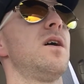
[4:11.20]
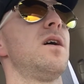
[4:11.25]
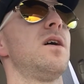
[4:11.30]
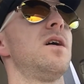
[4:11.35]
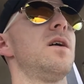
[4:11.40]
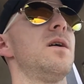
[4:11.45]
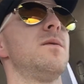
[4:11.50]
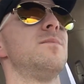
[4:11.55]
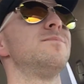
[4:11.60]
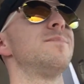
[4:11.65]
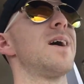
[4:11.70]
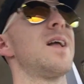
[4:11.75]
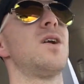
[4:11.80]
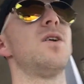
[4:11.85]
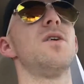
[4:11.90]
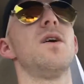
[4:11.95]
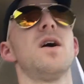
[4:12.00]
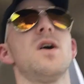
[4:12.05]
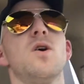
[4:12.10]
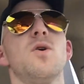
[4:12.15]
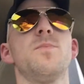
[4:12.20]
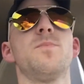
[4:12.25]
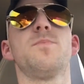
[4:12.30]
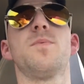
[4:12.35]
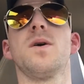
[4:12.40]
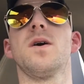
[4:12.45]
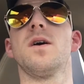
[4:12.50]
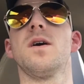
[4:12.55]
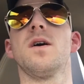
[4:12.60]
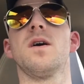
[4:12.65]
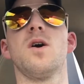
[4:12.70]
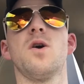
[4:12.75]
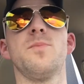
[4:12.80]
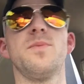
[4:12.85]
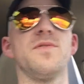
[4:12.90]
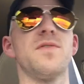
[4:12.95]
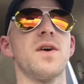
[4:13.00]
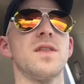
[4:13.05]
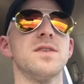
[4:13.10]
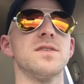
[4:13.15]
Um, I don't know. I hope uh, I
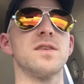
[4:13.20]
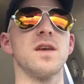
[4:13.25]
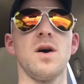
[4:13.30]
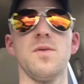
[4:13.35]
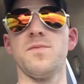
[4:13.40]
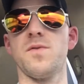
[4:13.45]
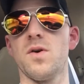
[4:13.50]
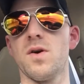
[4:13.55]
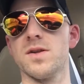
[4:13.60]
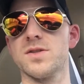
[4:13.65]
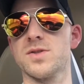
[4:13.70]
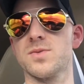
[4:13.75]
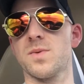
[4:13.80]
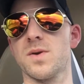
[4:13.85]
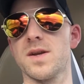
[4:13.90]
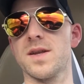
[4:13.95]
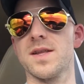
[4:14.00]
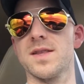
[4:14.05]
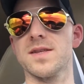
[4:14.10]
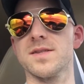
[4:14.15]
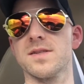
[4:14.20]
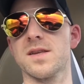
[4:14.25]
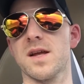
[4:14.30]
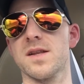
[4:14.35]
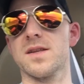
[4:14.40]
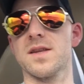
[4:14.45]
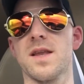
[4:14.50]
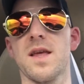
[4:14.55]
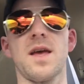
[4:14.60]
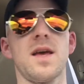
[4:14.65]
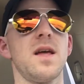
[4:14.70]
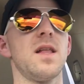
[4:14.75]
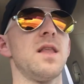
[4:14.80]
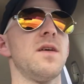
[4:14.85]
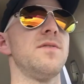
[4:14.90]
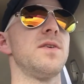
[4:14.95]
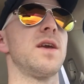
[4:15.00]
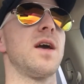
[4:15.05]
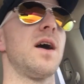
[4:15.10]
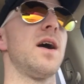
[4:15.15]
hope you find this helpful. I just wanted to get this out today. I
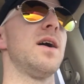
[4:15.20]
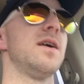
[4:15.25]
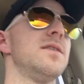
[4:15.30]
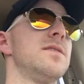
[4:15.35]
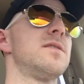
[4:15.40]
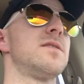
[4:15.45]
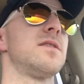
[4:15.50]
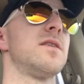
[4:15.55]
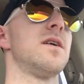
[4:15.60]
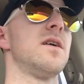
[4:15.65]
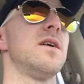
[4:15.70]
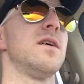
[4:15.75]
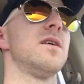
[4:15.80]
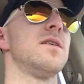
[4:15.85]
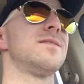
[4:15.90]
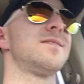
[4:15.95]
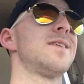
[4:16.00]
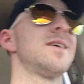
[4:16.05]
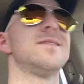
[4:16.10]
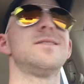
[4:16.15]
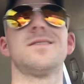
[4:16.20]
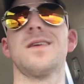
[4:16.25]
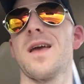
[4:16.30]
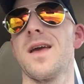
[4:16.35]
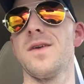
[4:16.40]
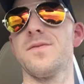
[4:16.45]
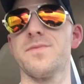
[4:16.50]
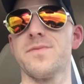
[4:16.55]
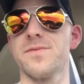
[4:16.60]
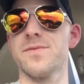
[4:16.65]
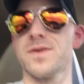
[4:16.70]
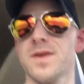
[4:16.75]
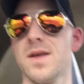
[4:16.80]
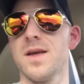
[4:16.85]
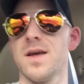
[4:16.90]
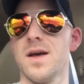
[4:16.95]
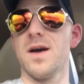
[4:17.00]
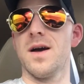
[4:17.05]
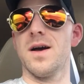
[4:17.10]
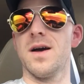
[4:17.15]
love you guys. Uh, stay safe.
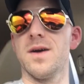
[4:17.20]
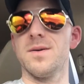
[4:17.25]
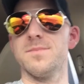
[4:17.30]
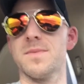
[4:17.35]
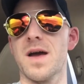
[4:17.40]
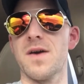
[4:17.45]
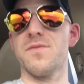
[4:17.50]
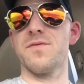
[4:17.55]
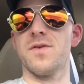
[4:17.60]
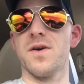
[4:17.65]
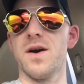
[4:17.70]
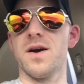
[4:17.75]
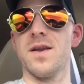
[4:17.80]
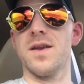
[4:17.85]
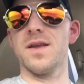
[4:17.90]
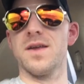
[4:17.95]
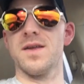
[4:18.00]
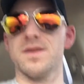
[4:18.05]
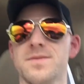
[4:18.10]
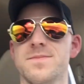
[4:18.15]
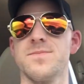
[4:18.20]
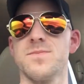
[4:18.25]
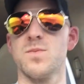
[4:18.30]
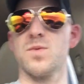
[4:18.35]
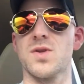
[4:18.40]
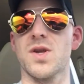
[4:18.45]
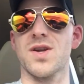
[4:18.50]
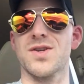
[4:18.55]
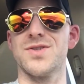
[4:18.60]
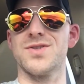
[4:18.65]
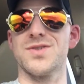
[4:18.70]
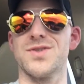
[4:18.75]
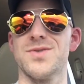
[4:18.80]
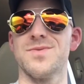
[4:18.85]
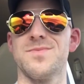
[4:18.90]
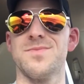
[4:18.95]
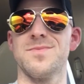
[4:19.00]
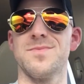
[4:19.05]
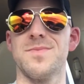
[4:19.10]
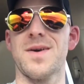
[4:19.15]
Um, have fun, and we'll talk to you
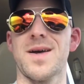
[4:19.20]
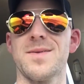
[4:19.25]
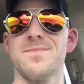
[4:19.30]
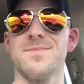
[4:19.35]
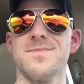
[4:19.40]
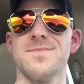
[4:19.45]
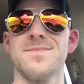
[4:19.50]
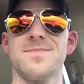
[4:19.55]
soon. Bye.